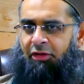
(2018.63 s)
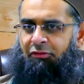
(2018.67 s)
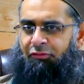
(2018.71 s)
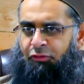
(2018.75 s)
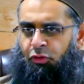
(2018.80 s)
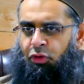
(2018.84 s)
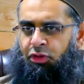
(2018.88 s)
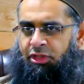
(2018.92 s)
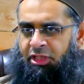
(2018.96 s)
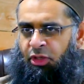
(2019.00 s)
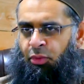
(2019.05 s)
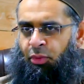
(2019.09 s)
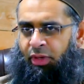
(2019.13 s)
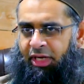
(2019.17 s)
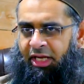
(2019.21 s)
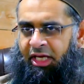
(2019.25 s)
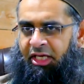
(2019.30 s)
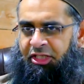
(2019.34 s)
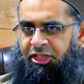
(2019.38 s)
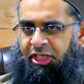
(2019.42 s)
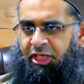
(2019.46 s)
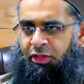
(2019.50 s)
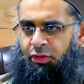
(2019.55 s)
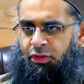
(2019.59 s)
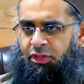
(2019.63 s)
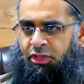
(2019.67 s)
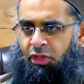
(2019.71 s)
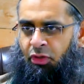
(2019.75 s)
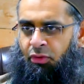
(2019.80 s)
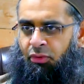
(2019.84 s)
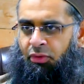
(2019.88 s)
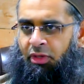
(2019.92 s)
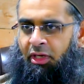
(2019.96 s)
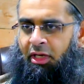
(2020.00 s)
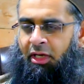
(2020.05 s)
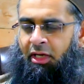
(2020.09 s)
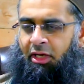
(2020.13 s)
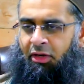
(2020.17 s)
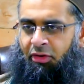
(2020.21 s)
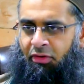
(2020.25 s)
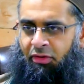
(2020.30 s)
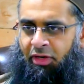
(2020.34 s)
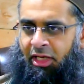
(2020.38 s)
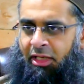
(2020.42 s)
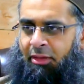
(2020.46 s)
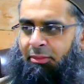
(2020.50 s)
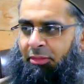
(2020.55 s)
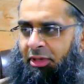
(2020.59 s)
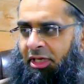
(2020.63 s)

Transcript: 41 Hijri or so, right?